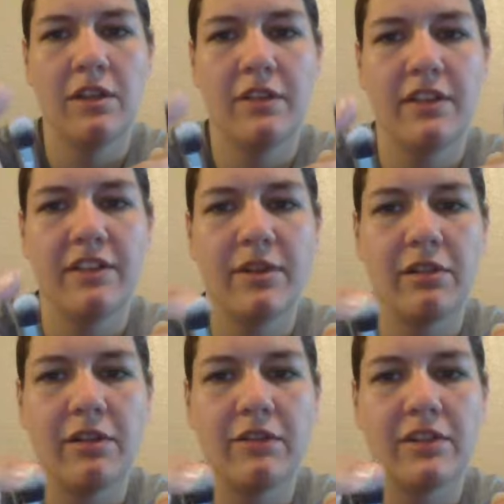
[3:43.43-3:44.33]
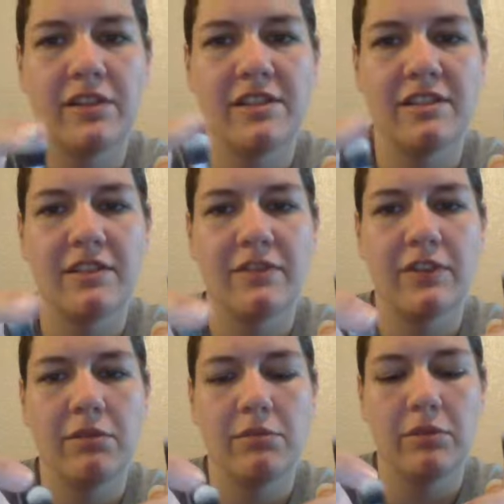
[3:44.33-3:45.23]
This one, however, is stiffer
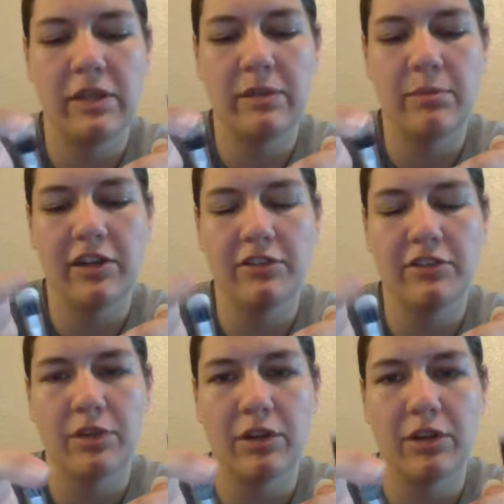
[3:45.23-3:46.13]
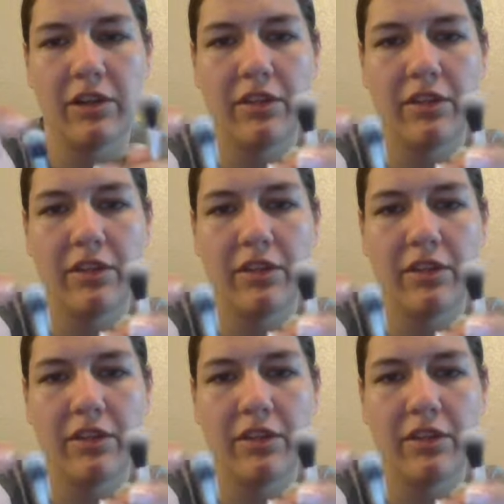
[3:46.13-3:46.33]
and would be better to work with.